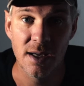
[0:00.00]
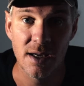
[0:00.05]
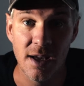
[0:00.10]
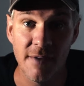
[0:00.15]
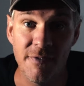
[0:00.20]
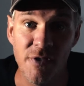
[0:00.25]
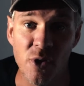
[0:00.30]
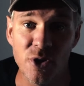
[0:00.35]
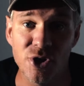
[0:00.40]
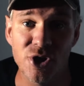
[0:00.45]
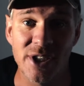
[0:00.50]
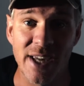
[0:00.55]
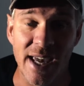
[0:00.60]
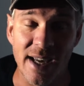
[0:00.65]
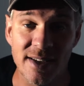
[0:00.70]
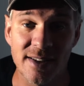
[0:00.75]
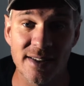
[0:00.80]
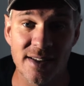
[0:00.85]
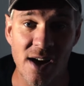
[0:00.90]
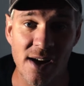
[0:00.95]
If you're just
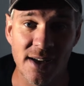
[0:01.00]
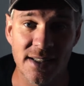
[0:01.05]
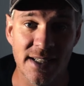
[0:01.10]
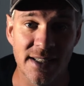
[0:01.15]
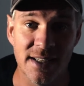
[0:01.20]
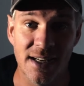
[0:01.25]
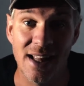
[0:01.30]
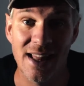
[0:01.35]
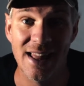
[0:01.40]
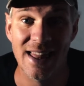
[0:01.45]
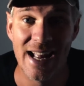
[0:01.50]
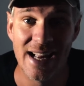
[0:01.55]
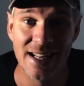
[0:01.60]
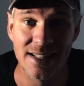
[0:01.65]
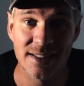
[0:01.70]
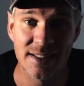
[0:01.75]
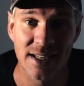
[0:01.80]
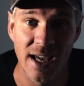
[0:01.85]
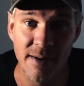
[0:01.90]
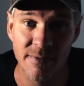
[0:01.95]
getting started at
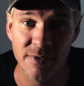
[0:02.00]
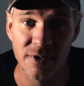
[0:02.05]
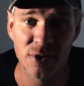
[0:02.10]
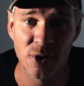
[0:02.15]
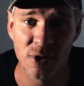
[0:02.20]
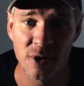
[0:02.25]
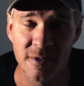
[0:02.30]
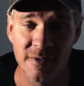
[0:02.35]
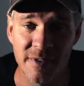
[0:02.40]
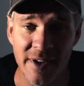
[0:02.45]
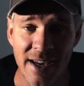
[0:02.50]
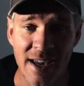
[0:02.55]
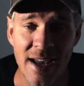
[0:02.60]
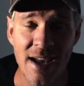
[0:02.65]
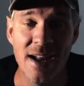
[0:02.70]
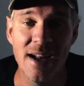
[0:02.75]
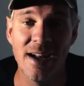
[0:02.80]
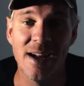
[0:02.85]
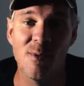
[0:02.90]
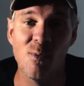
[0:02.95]
landscape photography
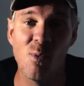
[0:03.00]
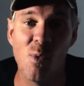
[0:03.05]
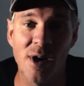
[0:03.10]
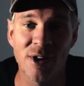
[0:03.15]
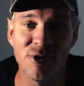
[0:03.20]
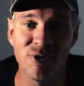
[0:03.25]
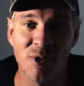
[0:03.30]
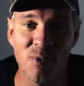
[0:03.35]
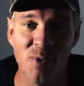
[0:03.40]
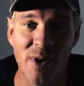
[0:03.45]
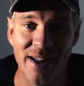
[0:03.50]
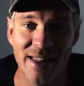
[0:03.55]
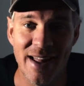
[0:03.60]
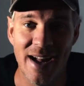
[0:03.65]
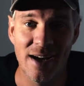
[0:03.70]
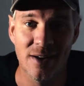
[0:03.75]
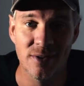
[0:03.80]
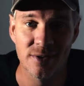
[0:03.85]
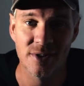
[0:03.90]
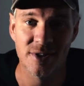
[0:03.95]
and wondering where
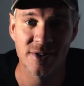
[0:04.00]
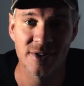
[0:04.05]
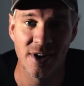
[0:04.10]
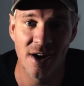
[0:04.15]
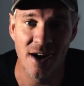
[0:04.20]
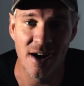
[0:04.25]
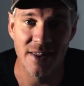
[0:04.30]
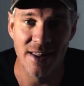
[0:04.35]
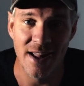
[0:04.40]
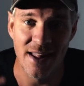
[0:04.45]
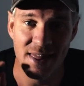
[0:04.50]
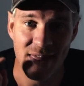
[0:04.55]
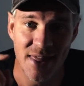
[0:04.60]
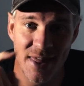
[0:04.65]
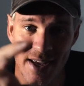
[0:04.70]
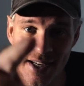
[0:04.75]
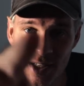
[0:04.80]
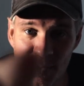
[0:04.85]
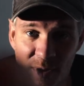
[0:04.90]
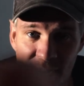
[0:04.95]
the hell to start, then this